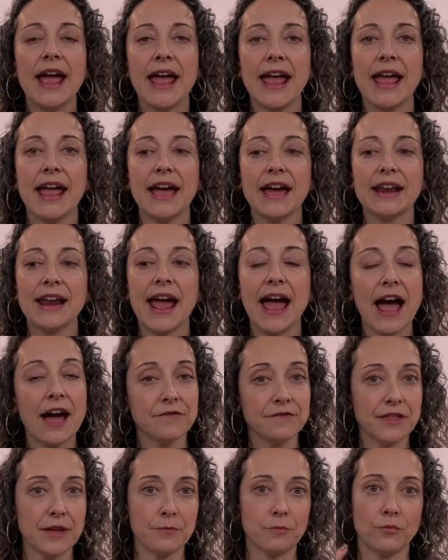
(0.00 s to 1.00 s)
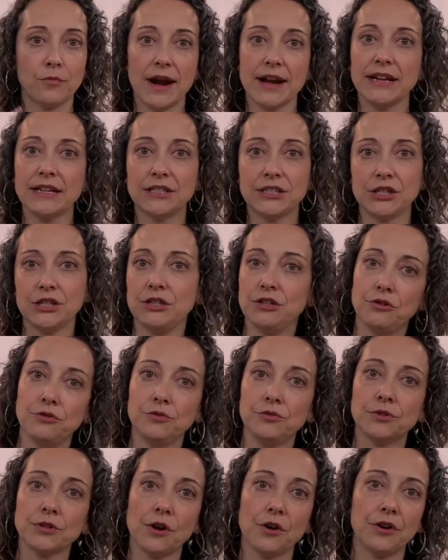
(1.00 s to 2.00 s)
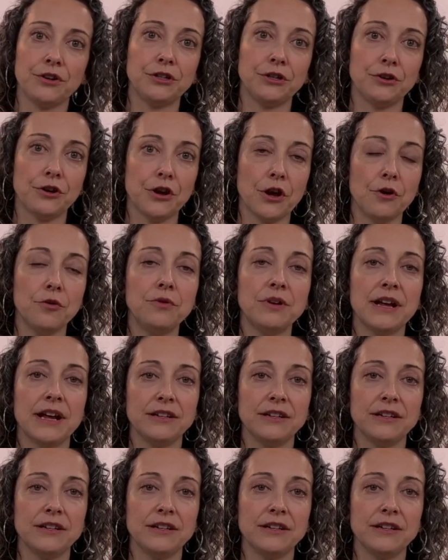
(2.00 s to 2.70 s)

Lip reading: and have them ready to use on your note,